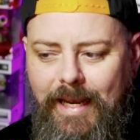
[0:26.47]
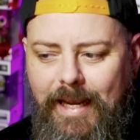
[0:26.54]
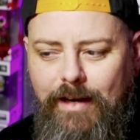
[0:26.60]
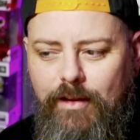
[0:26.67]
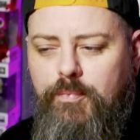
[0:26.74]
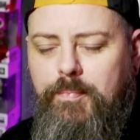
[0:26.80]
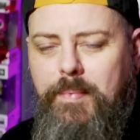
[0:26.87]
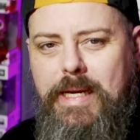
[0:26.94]

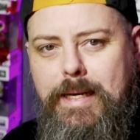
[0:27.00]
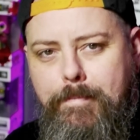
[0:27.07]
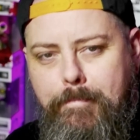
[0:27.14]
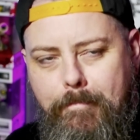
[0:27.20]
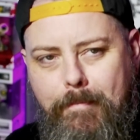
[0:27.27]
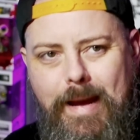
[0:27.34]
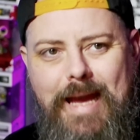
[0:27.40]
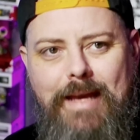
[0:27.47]
It has
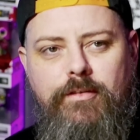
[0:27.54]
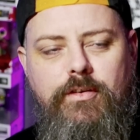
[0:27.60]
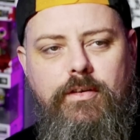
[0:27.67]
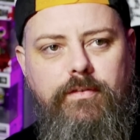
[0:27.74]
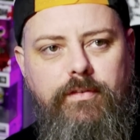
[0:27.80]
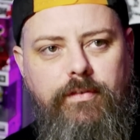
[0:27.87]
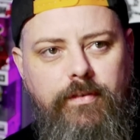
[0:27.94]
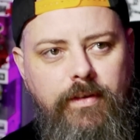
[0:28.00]
been
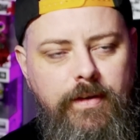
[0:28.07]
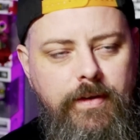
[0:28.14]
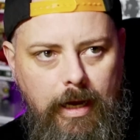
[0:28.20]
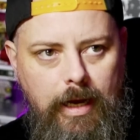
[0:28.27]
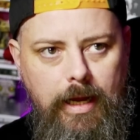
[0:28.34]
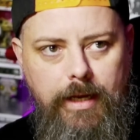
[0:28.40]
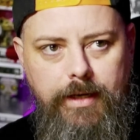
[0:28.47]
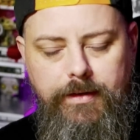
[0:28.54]
massive.
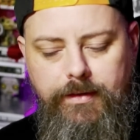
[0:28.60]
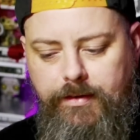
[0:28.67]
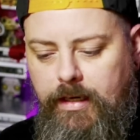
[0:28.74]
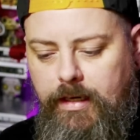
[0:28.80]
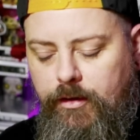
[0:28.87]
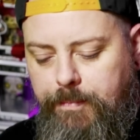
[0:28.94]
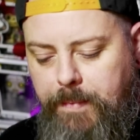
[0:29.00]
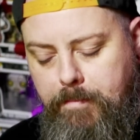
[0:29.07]
And
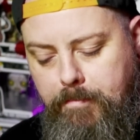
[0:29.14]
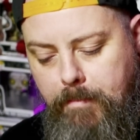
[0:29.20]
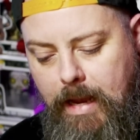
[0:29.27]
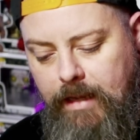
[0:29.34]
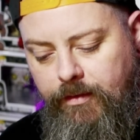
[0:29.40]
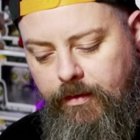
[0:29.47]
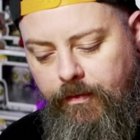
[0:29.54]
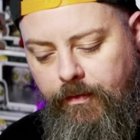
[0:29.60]
it's been
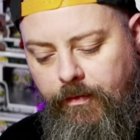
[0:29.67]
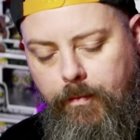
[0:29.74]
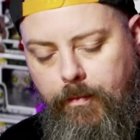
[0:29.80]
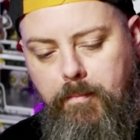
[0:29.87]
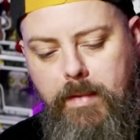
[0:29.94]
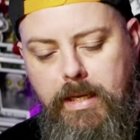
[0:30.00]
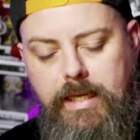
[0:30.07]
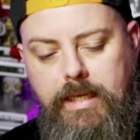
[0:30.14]
massive for
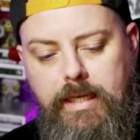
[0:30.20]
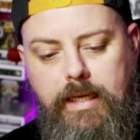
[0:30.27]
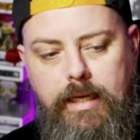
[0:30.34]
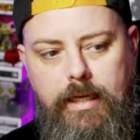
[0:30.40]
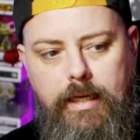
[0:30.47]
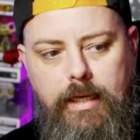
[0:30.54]
me,